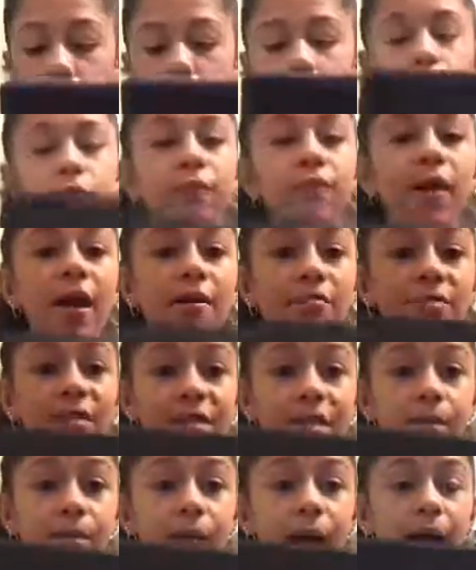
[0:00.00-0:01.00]

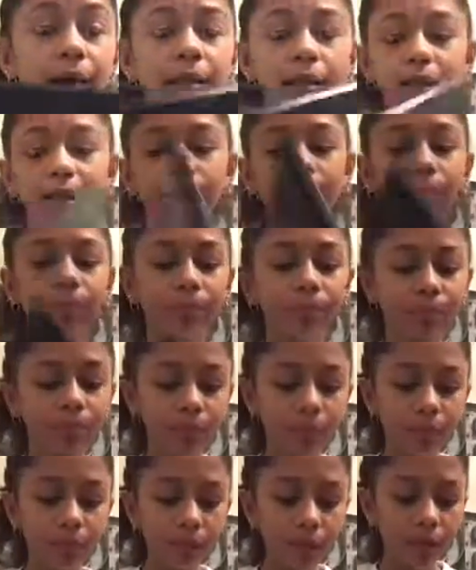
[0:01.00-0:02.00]
35C palette,
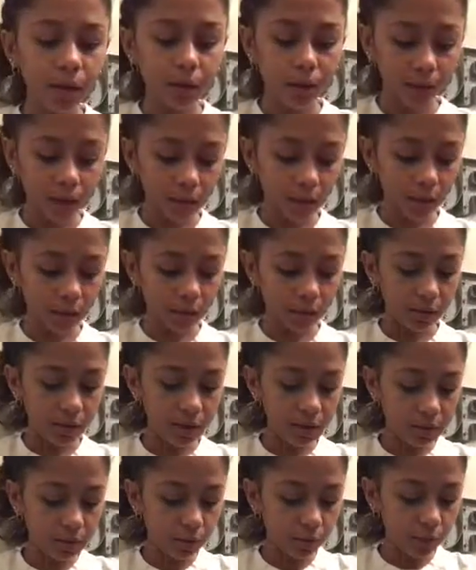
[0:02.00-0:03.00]
and
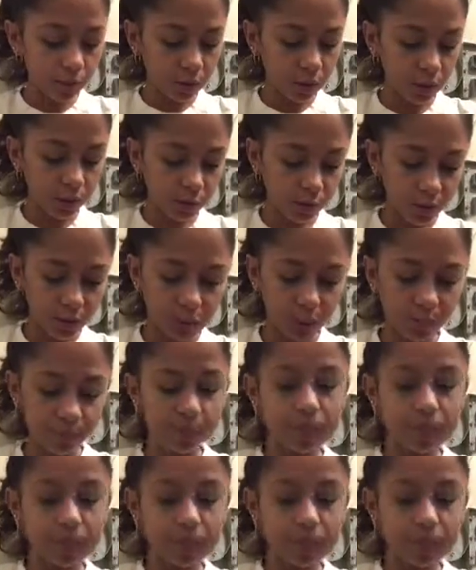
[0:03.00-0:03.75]
this is a really, really